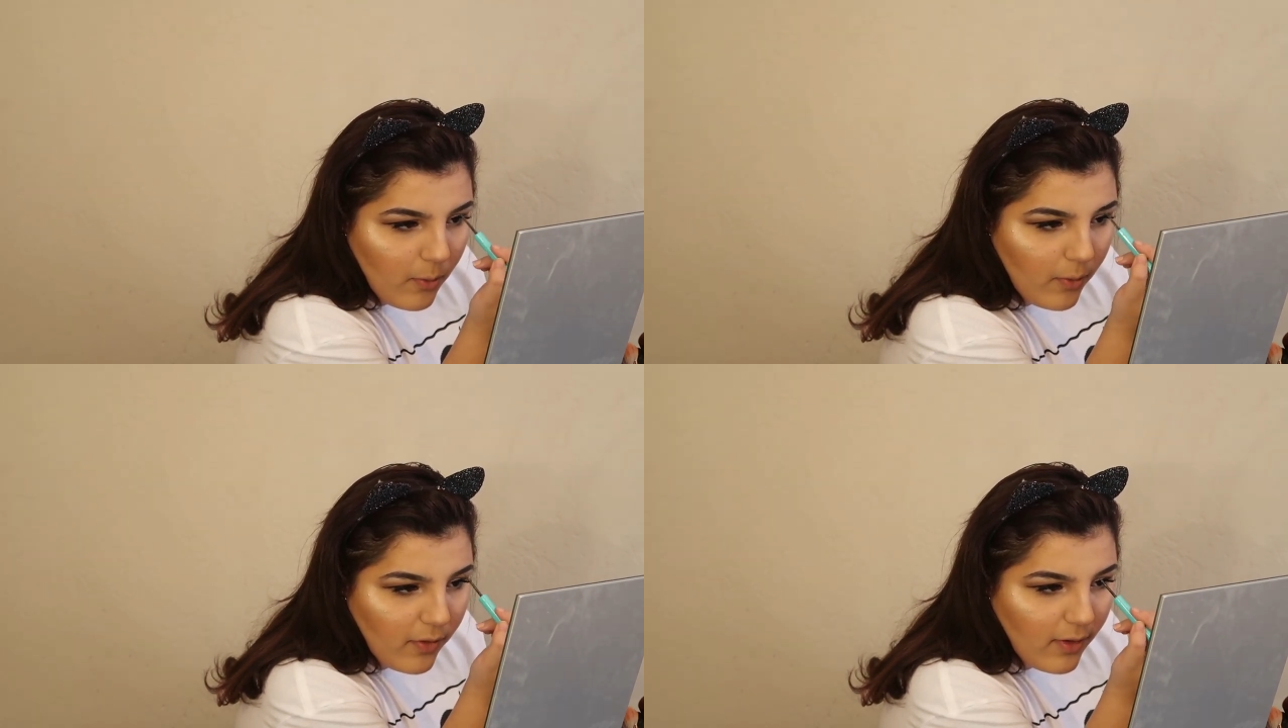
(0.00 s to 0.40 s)

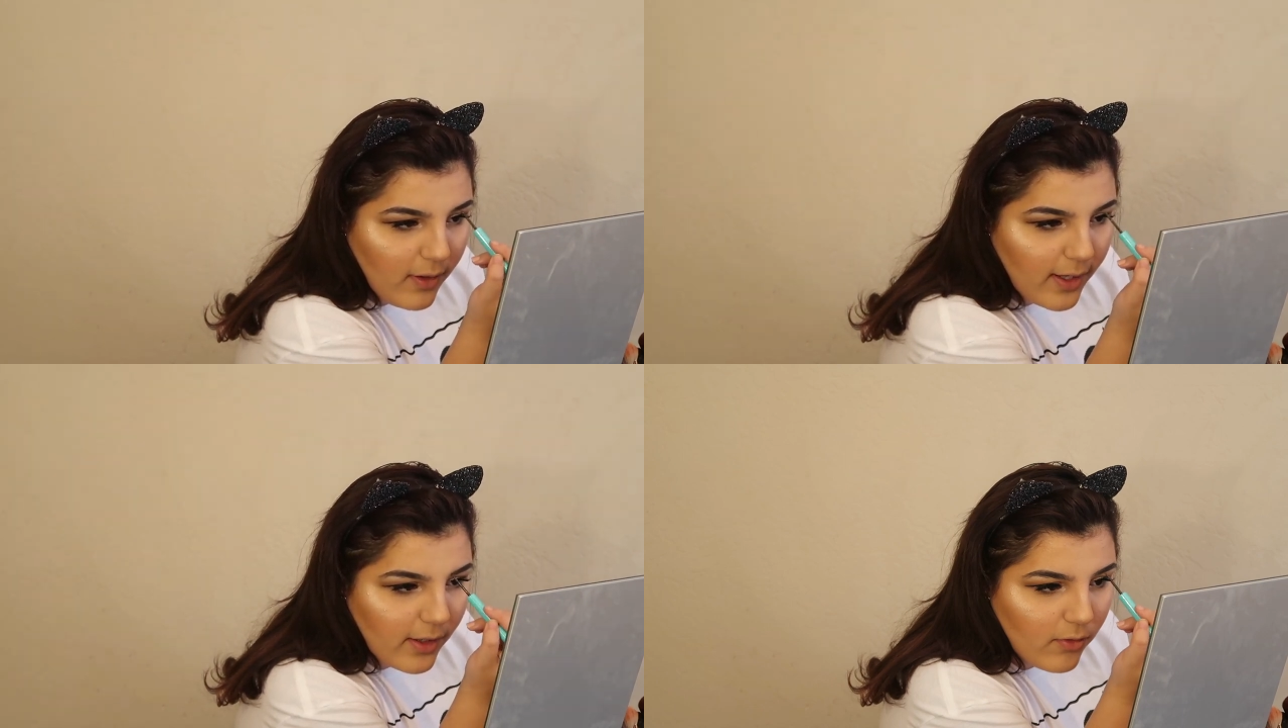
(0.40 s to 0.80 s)
with
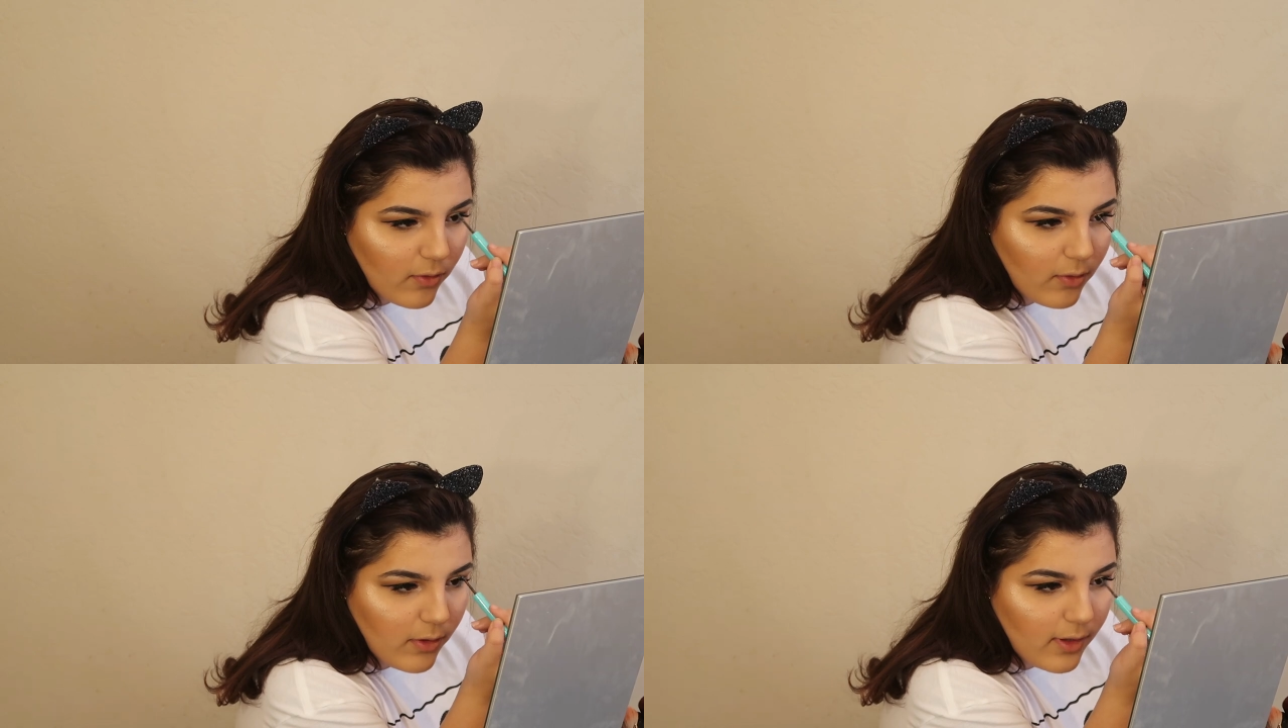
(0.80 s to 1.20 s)

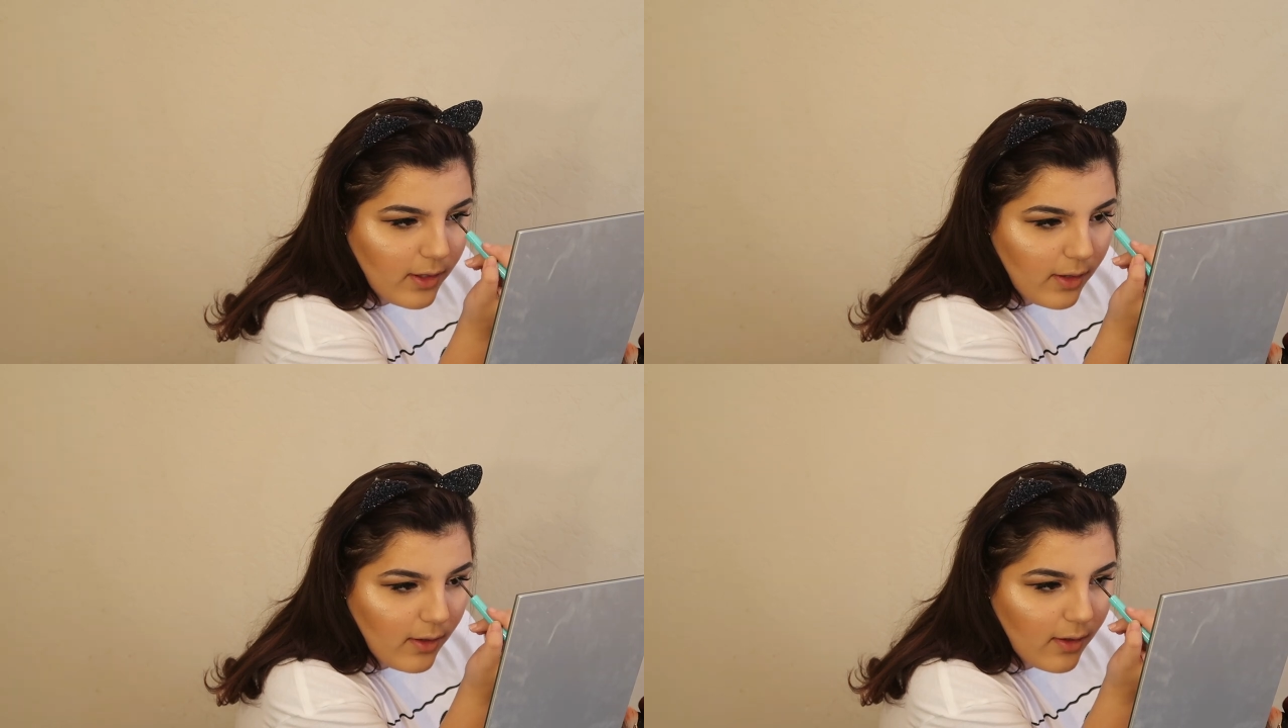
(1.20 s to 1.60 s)
natural
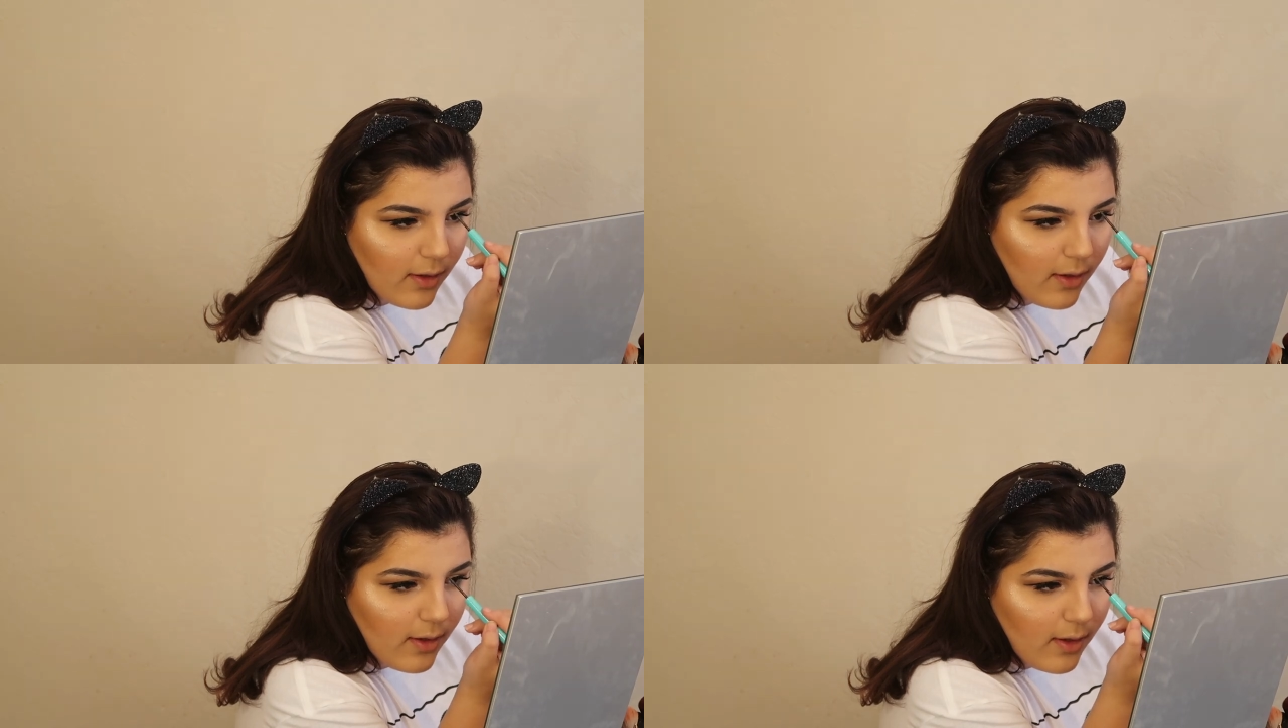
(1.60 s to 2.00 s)
looking
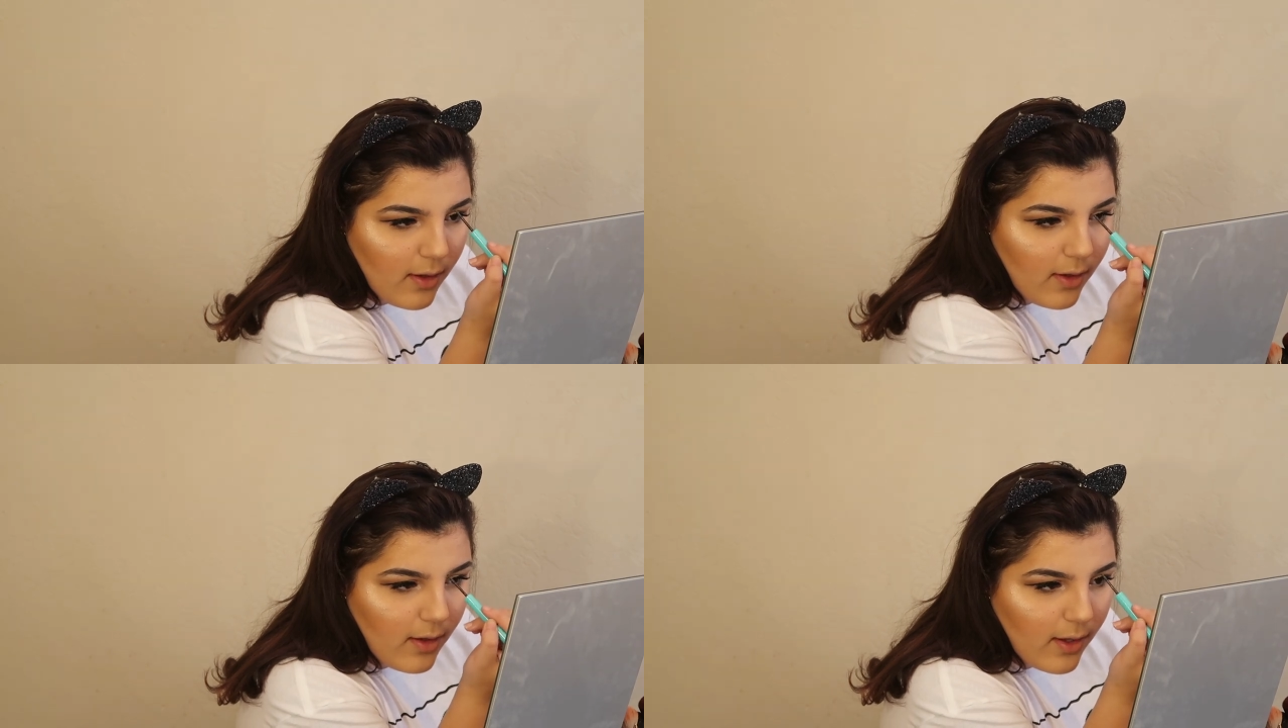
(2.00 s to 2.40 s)

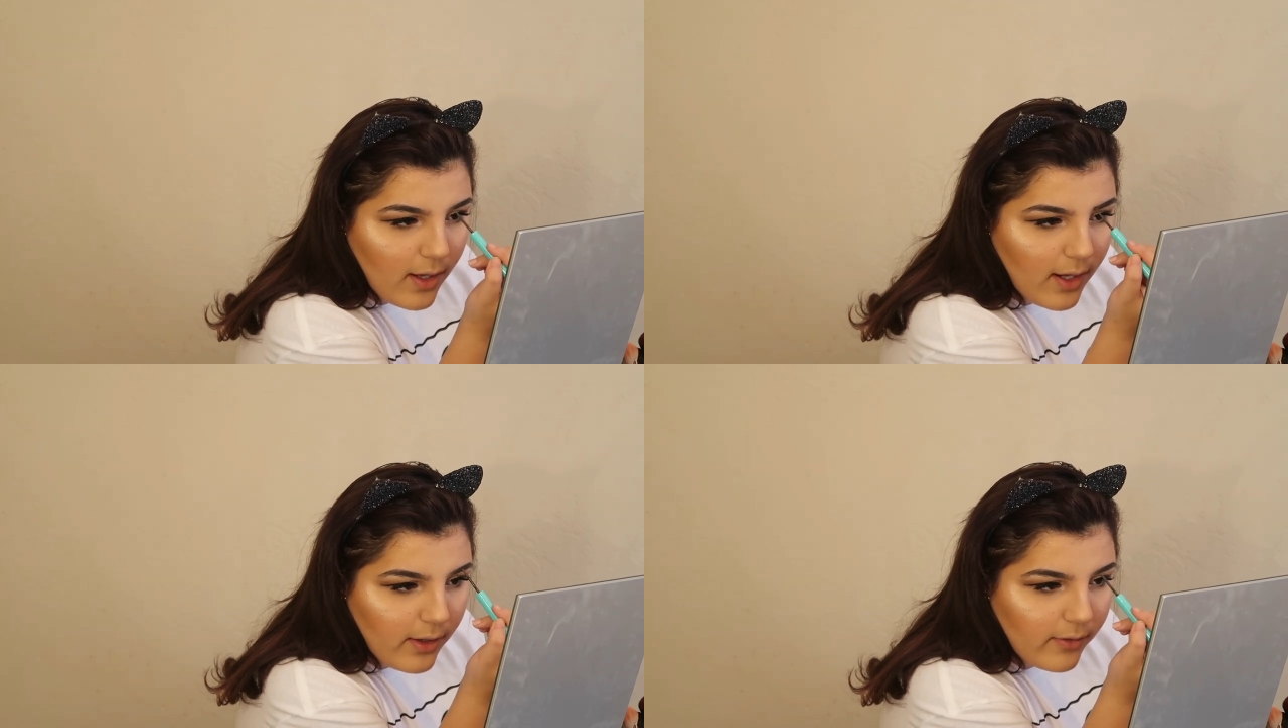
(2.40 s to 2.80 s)

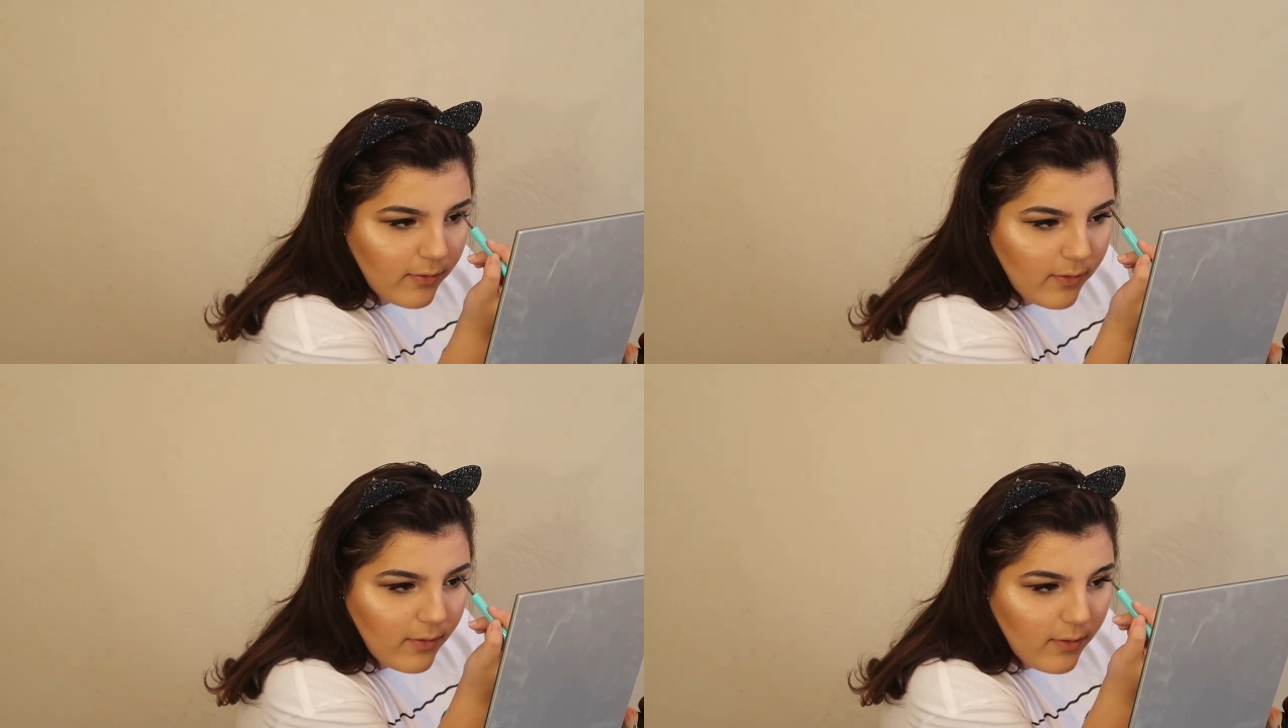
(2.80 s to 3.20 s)

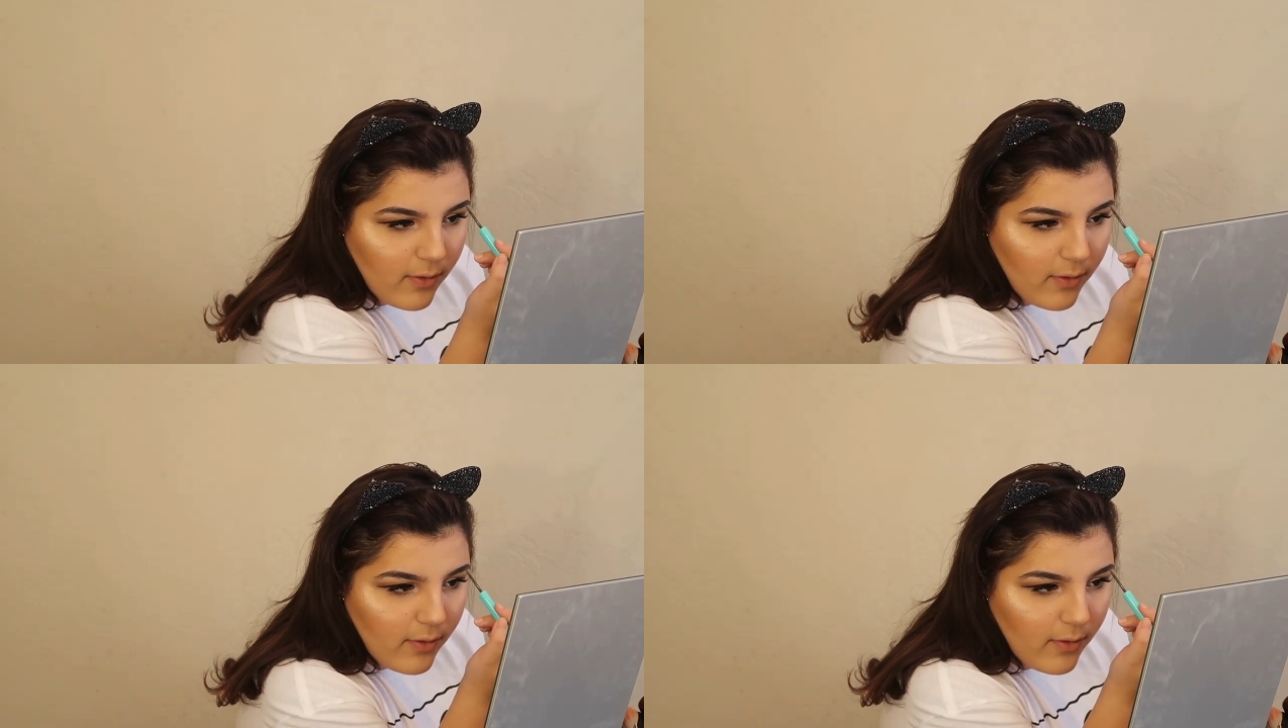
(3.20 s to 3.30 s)
hairs.